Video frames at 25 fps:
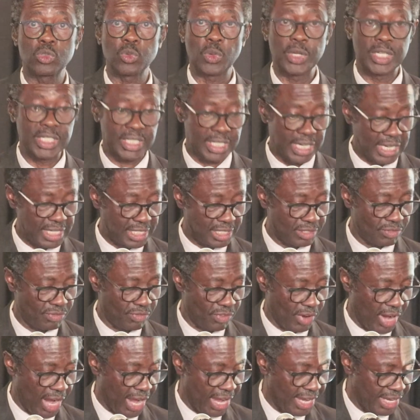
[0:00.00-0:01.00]
to
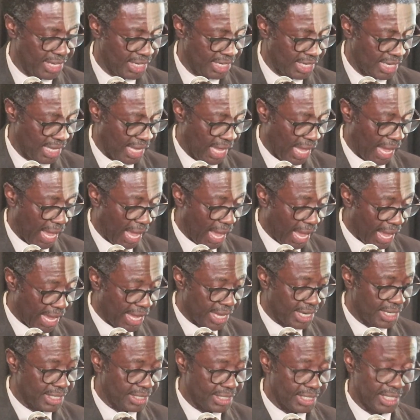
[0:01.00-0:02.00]
intensify,
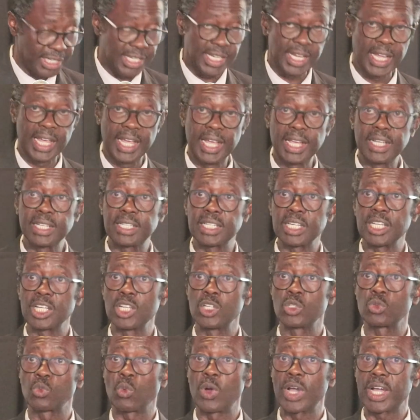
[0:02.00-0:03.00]
and E8
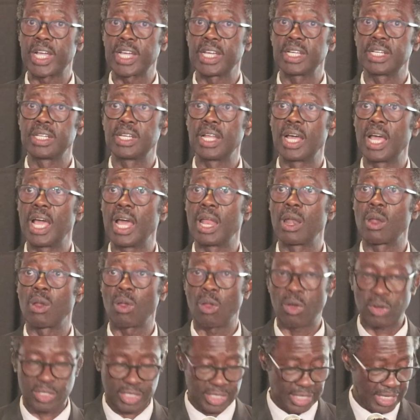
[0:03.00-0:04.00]
is working a
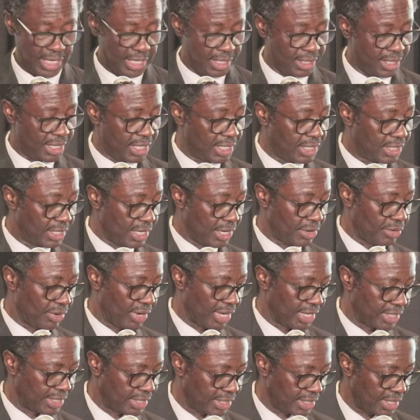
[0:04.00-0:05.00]
lot in these
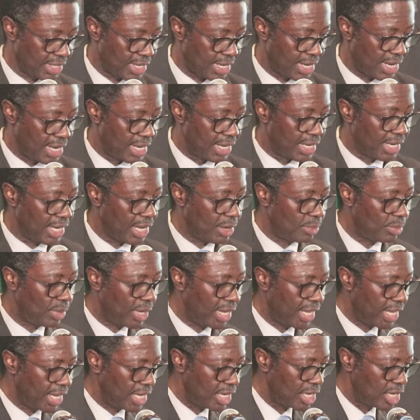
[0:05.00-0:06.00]
areas.
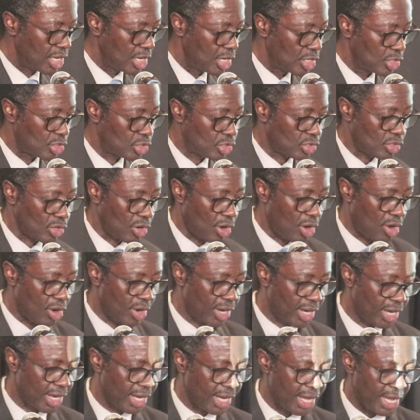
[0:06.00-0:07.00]
Namely,
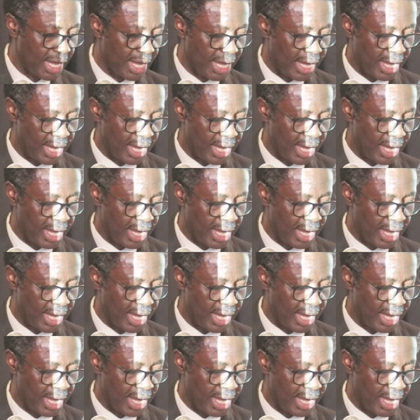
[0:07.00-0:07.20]
strong